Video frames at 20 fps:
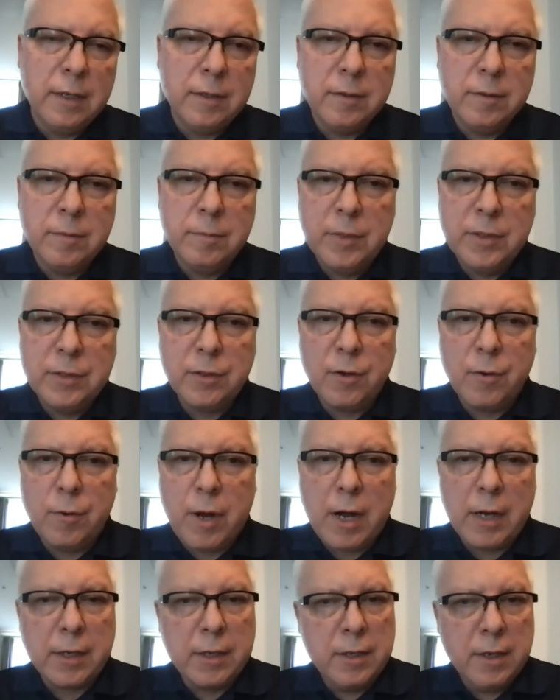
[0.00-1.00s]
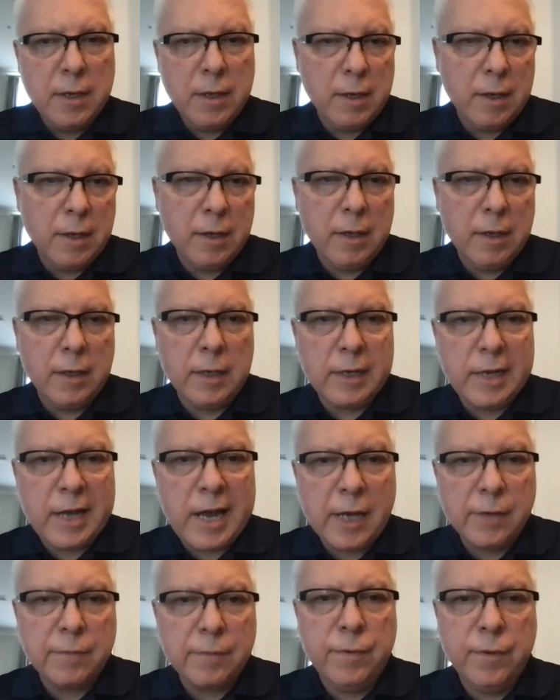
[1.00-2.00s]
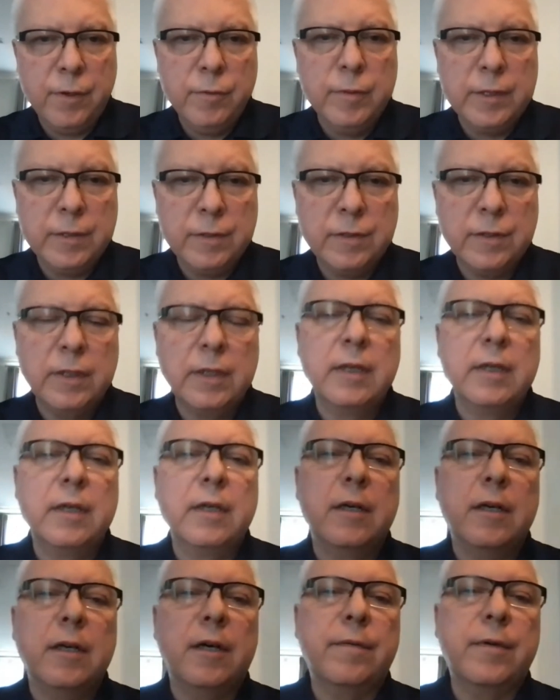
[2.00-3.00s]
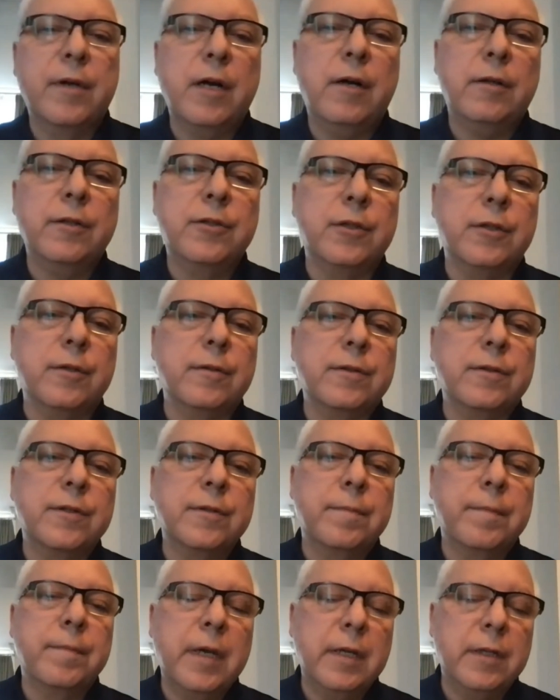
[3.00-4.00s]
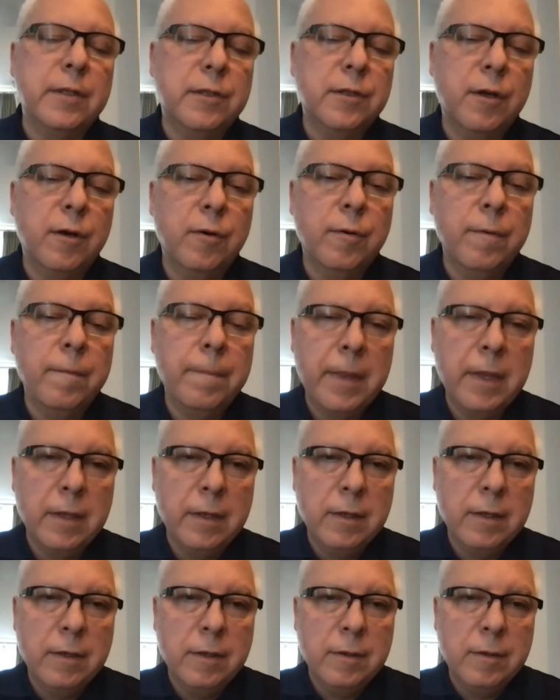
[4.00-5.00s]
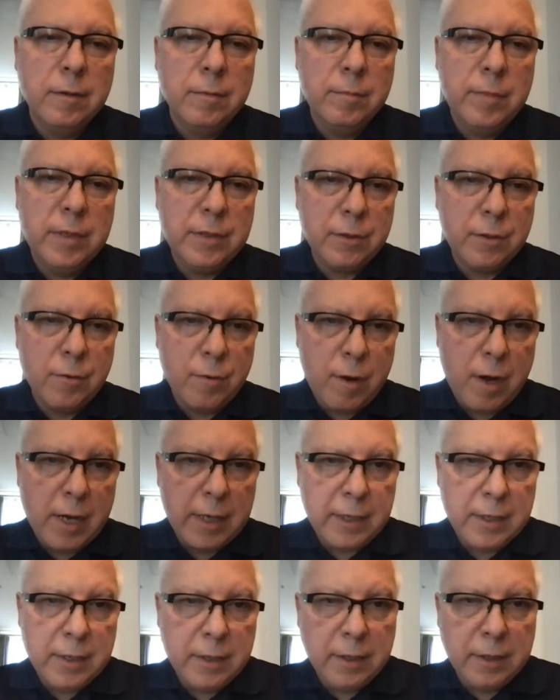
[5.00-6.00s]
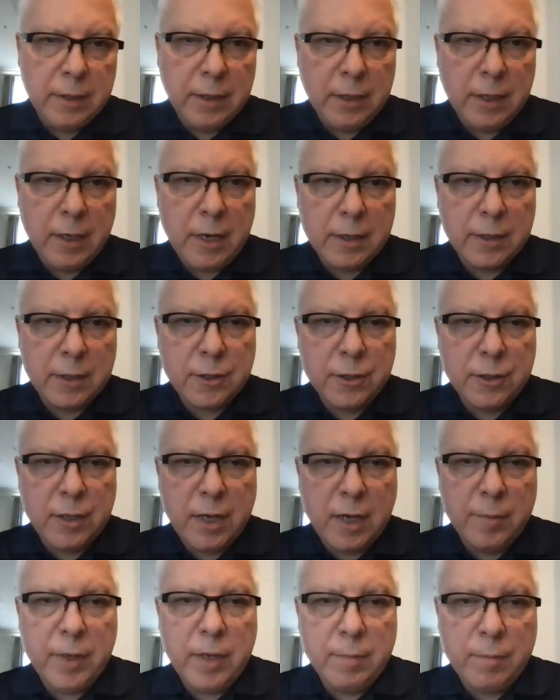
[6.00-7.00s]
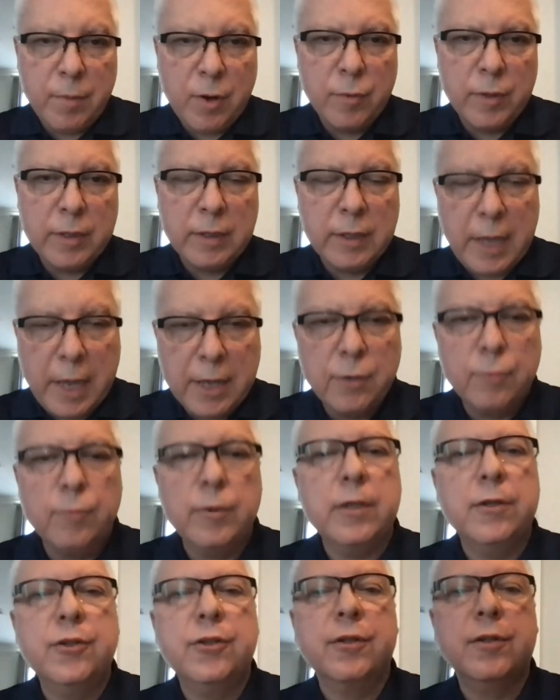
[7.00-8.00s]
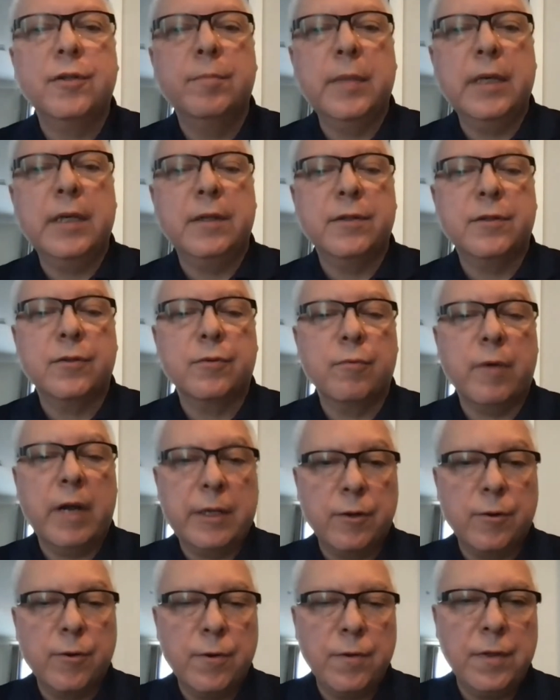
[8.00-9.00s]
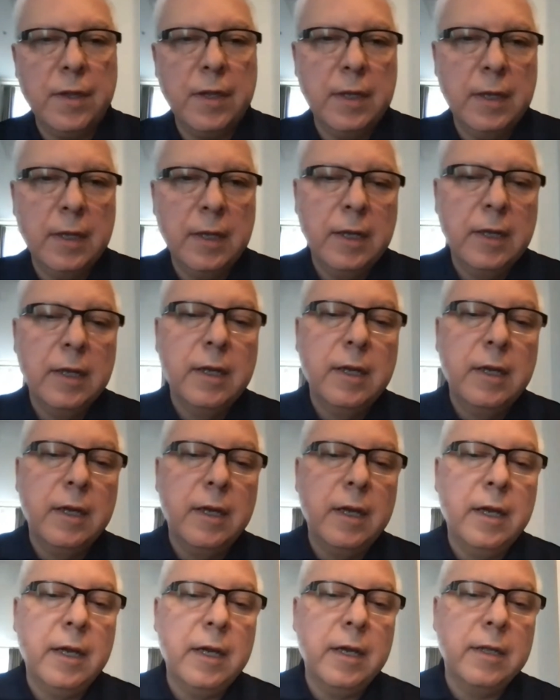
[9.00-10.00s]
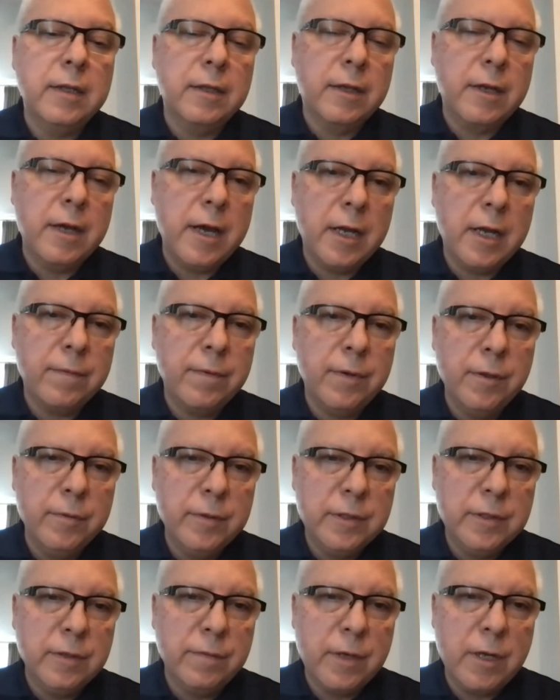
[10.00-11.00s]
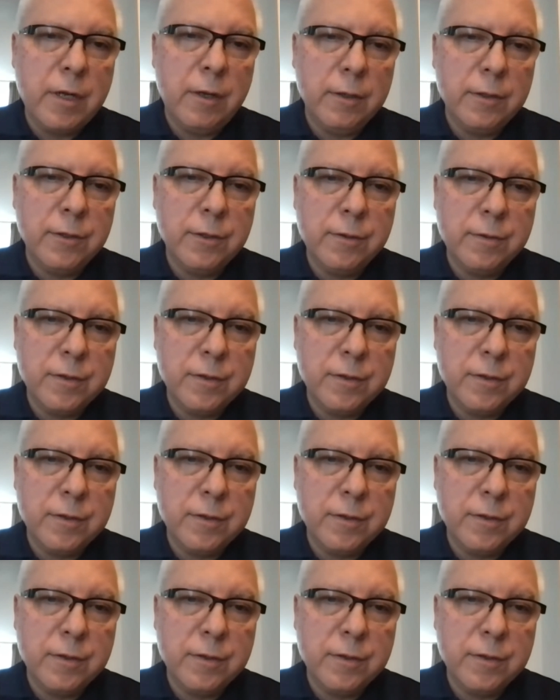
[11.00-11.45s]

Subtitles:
Muskoka, Confluence of Cultures. And so Muskoka in the Anishinaabe-Moan language means red earth, and confluence of cultures